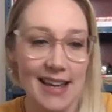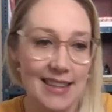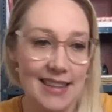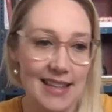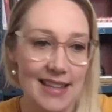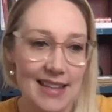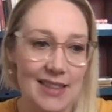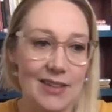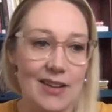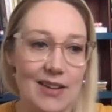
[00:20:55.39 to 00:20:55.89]

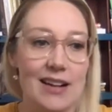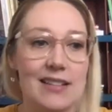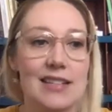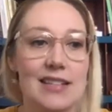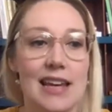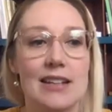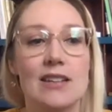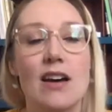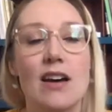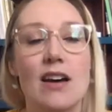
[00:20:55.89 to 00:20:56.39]
That there are
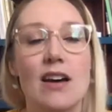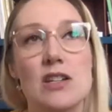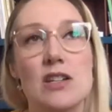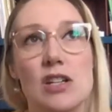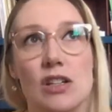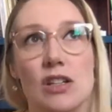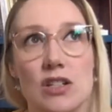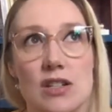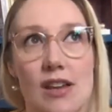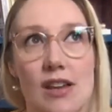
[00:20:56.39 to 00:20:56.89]

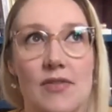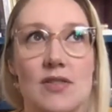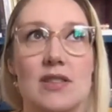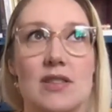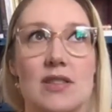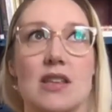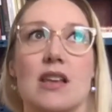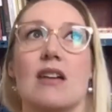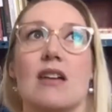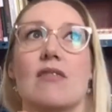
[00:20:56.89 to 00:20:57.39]
technological shifts
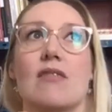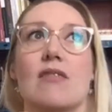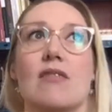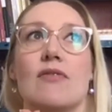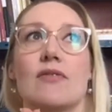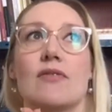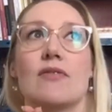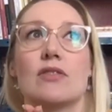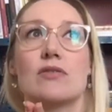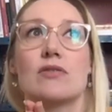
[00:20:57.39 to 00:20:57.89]
that have
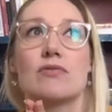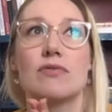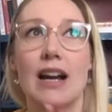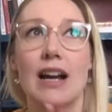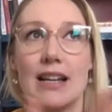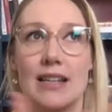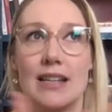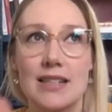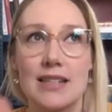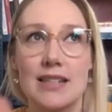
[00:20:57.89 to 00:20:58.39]

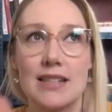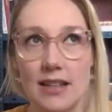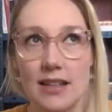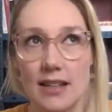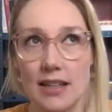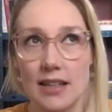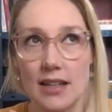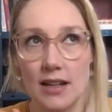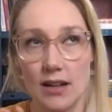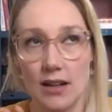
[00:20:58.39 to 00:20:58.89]

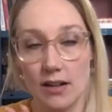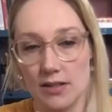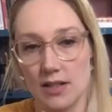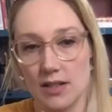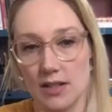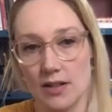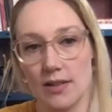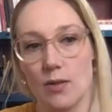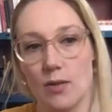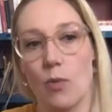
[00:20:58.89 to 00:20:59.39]
drastically
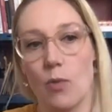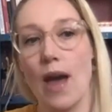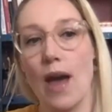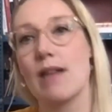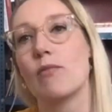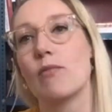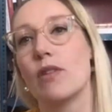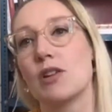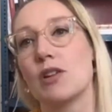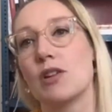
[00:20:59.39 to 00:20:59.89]
altered the way
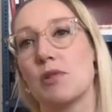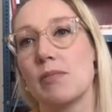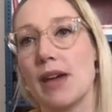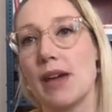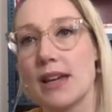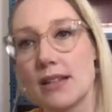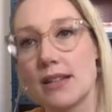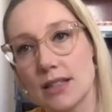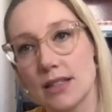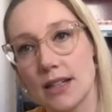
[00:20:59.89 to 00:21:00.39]
in which we
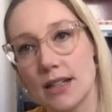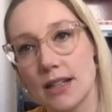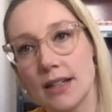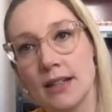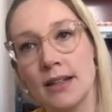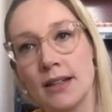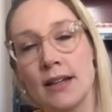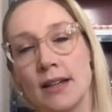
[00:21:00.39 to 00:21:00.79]
make design.